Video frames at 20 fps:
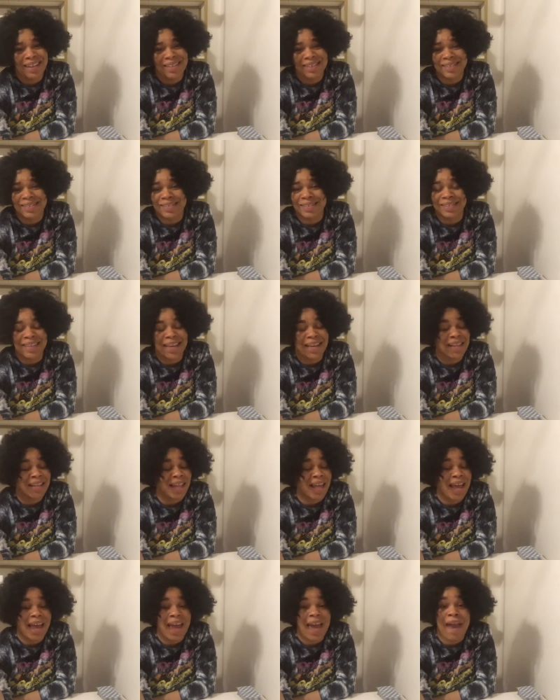This is saying
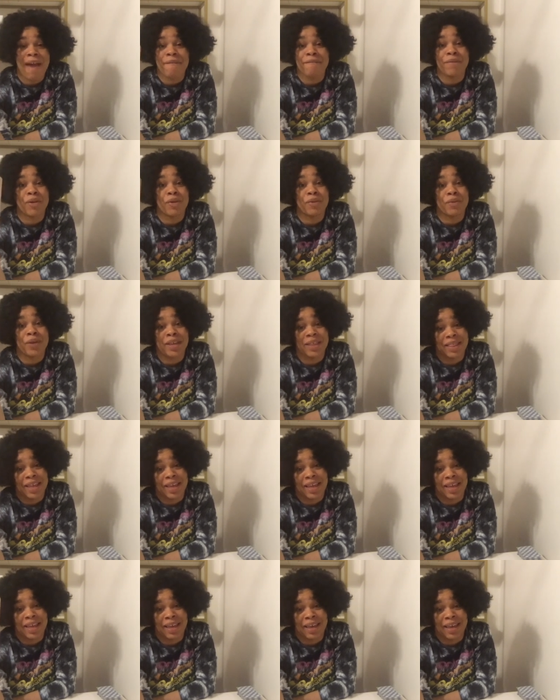that
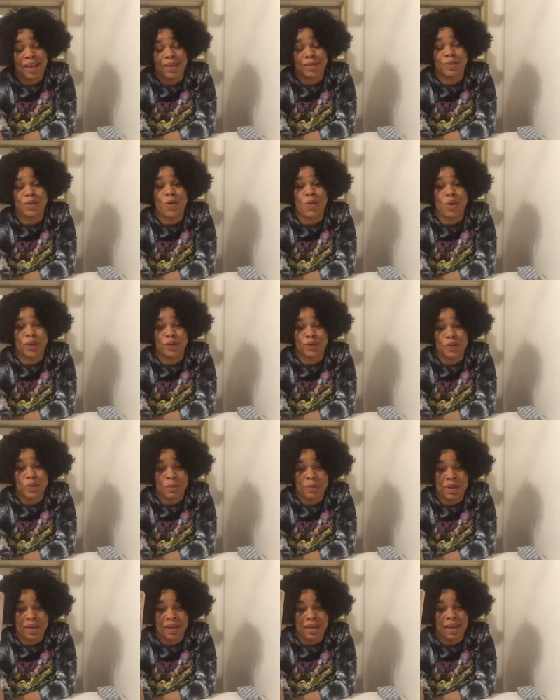everything is going to
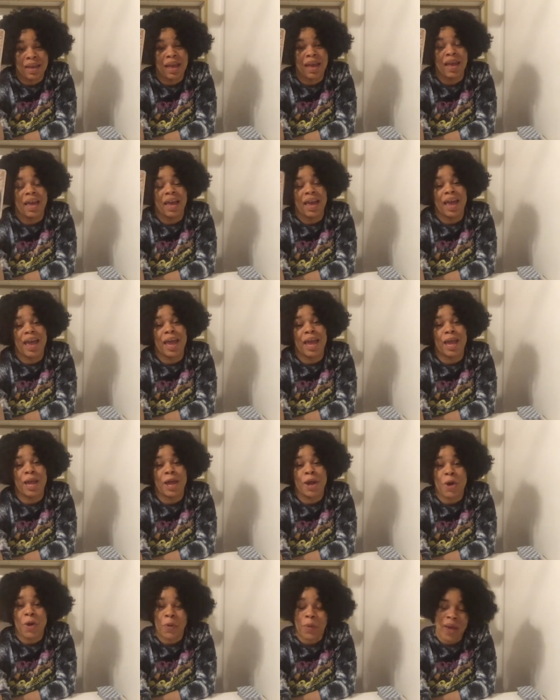be
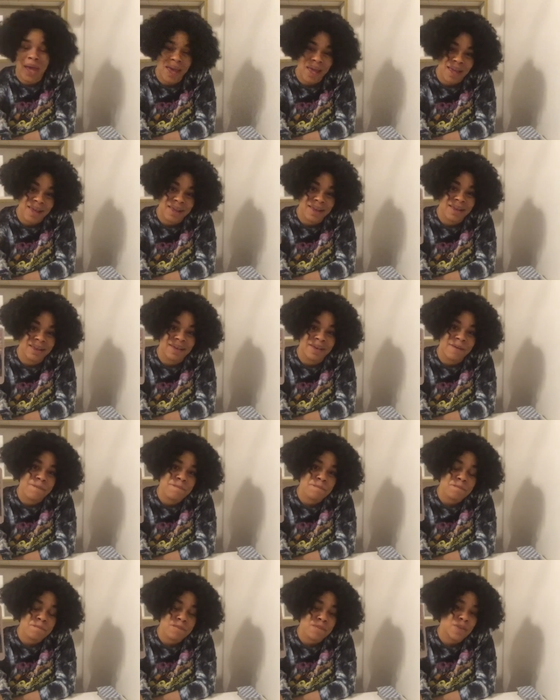A-okay.
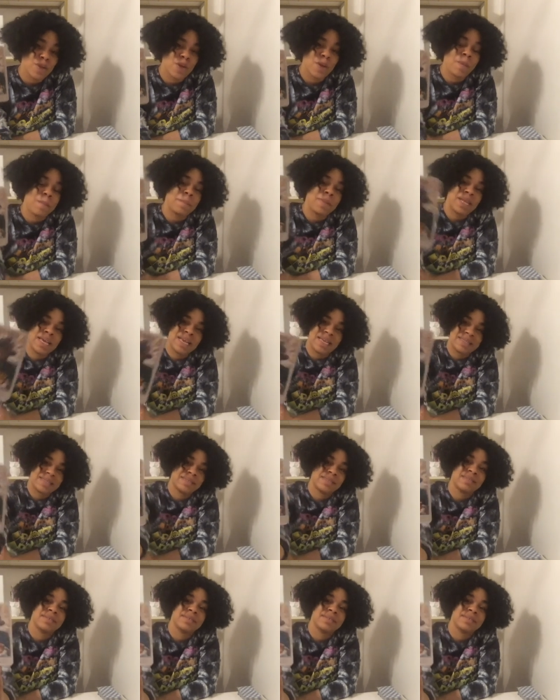You're blessed.